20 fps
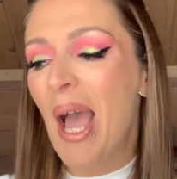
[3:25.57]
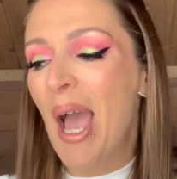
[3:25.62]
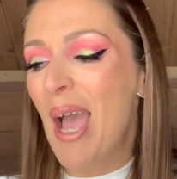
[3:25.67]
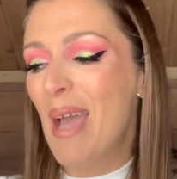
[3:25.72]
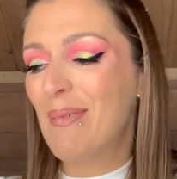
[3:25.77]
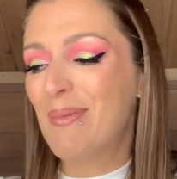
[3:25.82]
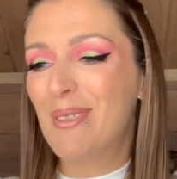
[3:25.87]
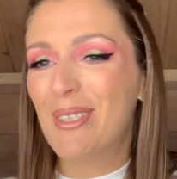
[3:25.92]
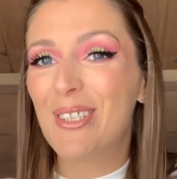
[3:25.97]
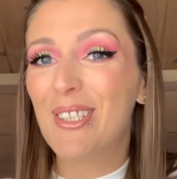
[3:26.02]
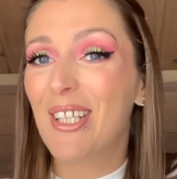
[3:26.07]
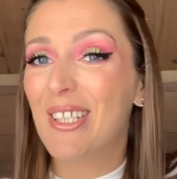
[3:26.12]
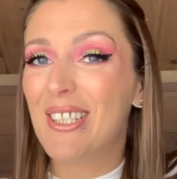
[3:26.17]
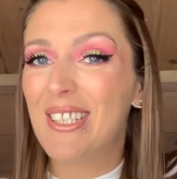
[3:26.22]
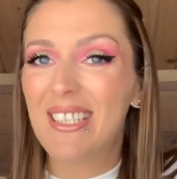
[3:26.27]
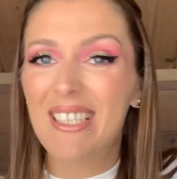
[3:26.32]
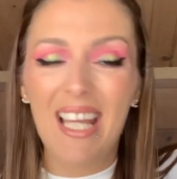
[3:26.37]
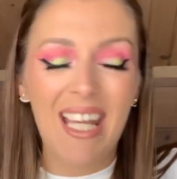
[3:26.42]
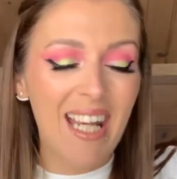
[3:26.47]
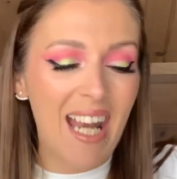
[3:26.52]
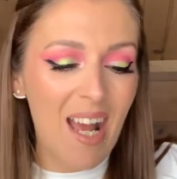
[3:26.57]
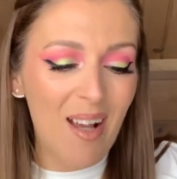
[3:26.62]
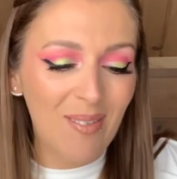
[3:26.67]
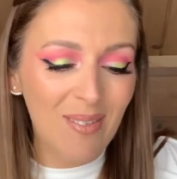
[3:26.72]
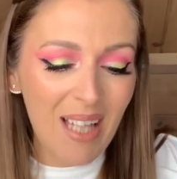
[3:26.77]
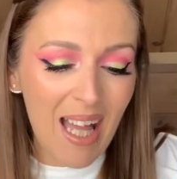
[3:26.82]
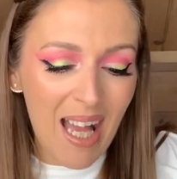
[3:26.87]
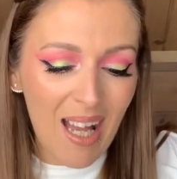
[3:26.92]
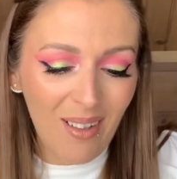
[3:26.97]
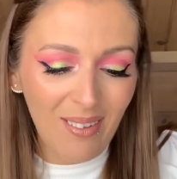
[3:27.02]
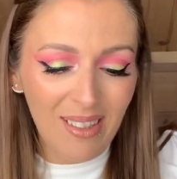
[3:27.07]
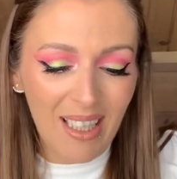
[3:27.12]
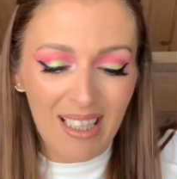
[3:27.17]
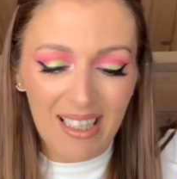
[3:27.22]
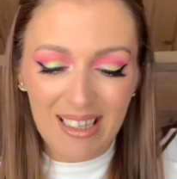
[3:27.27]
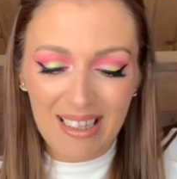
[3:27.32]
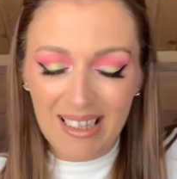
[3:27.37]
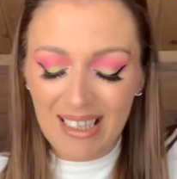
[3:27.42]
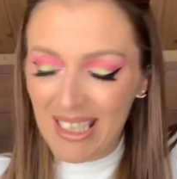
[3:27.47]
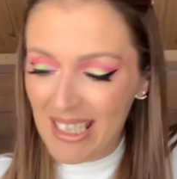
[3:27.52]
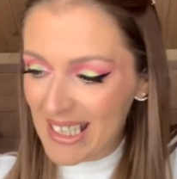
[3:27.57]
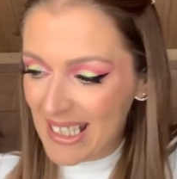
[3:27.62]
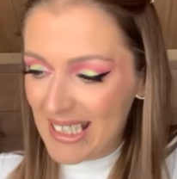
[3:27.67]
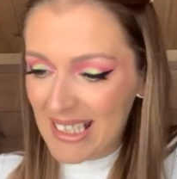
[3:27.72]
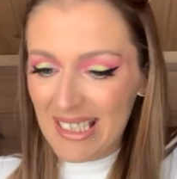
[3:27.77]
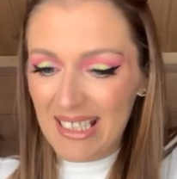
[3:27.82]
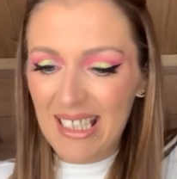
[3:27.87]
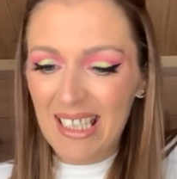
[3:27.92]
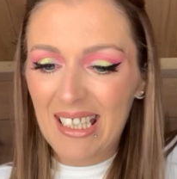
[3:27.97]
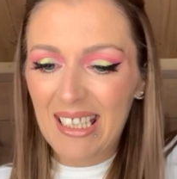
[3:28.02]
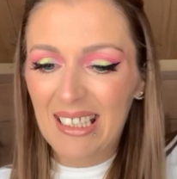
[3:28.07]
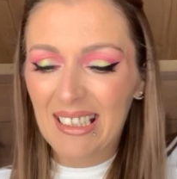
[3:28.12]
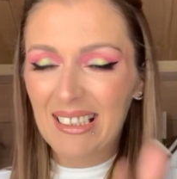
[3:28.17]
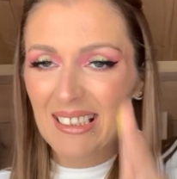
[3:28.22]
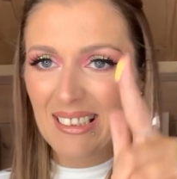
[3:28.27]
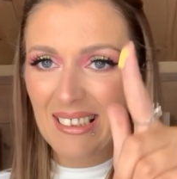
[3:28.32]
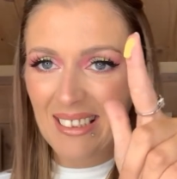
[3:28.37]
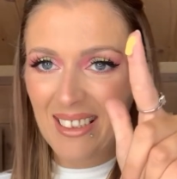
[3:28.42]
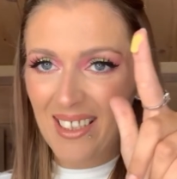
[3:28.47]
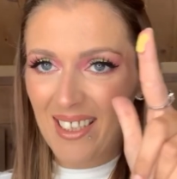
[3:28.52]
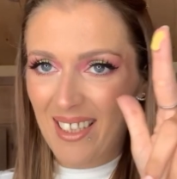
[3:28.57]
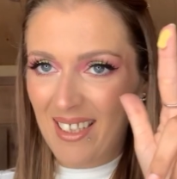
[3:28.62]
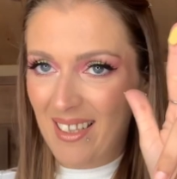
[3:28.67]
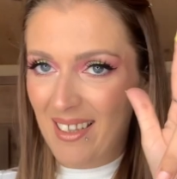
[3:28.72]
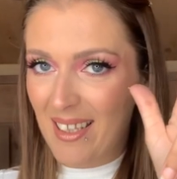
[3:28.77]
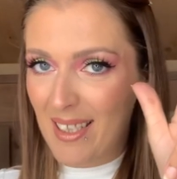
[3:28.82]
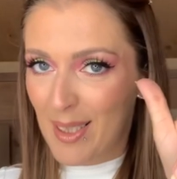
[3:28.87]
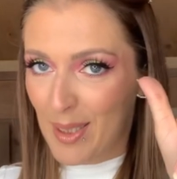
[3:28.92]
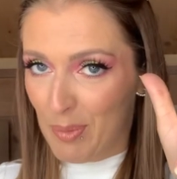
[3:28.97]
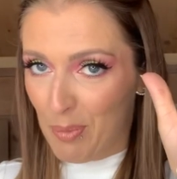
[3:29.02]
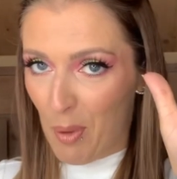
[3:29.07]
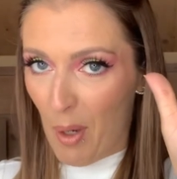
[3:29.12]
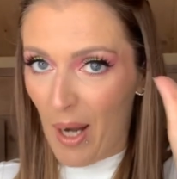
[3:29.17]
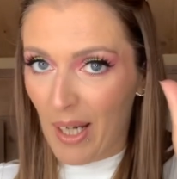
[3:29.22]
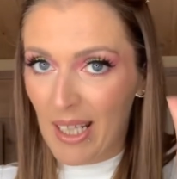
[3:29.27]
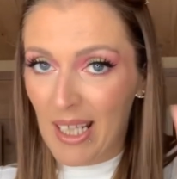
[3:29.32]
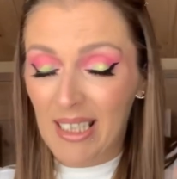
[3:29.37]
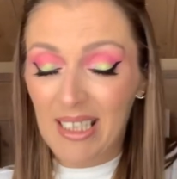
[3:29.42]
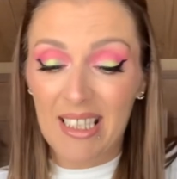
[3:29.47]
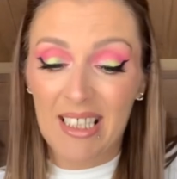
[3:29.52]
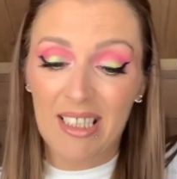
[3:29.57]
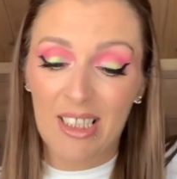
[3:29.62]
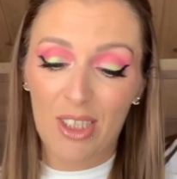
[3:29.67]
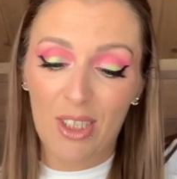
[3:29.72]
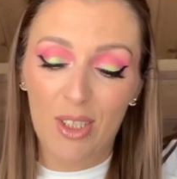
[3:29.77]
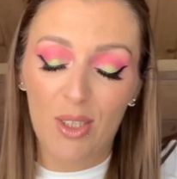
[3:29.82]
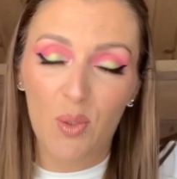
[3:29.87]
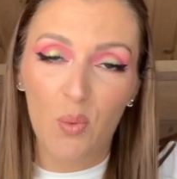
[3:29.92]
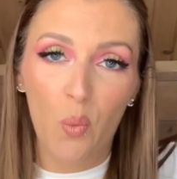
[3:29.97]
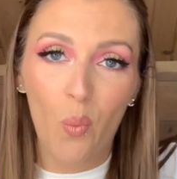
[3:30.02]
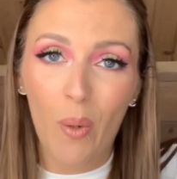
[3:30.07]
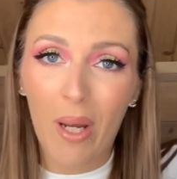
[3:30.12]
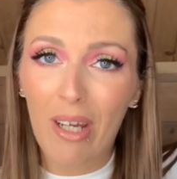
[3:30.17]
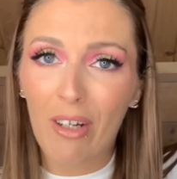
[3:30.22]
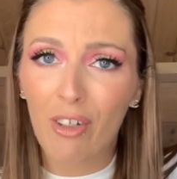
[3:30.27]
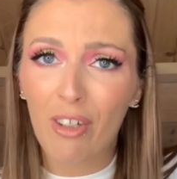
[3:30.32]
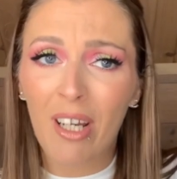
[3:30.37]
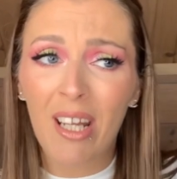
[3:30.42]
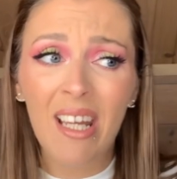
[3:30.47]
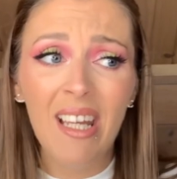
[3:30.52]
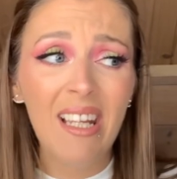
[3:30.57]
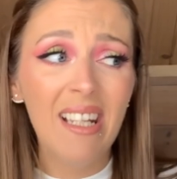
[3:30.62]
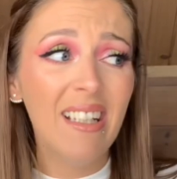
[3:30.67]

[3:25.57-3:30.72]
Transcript: I'm just going to say it out loud. Like this and this product is just weird.